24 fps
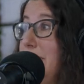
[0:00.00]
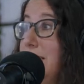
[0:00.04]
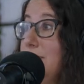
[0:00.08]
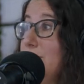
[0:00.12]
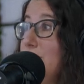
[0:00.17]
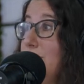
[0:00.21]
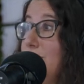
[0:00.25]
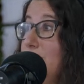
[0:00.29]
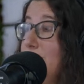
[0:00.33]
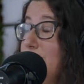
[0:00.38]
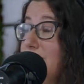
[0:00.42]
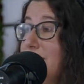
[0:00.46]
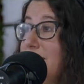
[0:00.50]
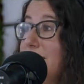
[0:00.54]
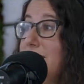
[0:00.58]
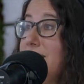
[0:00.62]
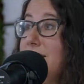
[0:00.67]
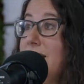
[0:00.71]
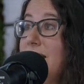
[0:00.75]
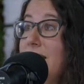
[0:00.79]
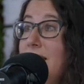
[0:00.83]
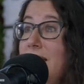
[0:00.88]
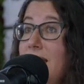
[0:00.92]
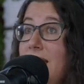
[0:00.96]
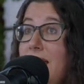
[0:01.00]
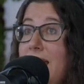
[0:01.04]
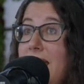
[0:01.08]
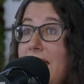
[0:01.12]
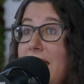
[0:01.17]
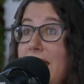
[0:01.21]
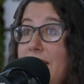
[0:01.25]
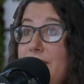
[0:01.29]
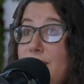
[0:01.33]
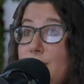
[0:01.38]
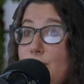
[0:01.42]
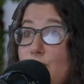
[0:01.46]
Massachusetts
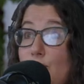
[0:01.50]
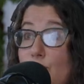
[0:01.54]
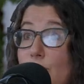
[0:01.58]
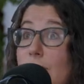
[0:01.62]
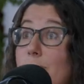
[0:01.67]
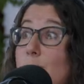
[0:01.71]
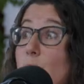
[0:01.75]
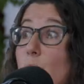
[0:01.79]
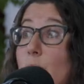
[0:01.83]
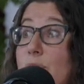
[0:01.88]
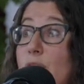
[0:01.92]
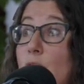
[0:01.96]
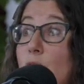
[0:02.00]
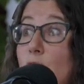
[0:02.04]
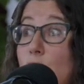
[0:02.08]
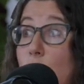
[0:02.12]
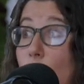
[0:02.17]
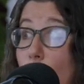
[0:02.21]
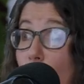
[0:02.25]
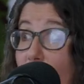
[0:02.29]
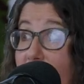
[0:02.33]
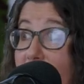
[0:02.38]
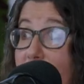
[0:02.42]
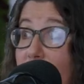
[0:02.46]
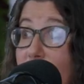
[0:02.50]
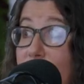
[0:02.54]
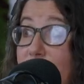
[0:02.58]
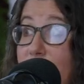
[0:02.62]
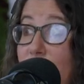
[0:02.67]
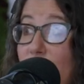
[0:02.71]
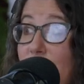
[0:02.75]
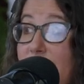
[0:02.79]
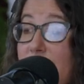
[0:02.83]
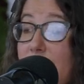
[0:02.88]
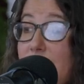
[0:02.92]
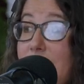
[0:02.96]
and the script with a lot of
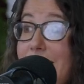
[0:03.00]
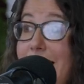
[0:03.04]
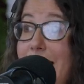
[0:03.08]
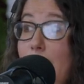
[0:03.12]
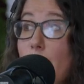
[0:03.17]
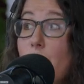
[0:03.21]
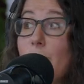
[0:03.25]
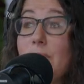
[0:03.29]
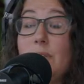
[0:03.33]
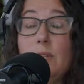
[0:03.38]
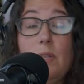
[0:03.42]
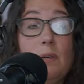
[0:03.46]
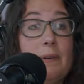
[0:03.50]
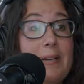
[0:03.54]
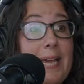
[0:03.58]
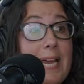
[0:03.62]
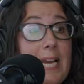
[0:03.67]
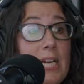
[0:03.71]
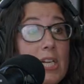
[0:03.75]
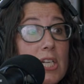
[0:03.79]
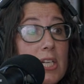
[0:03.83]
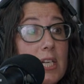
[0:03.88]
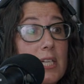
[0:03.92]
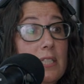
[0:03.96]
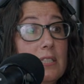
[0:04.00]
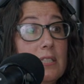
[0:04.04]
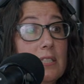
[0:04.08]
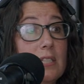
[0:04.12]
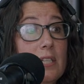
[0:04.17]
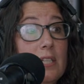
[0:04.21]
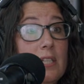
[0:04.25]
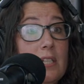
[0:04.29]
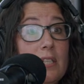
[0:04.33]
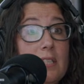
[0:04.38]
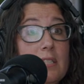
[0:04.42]
very elaborate locations.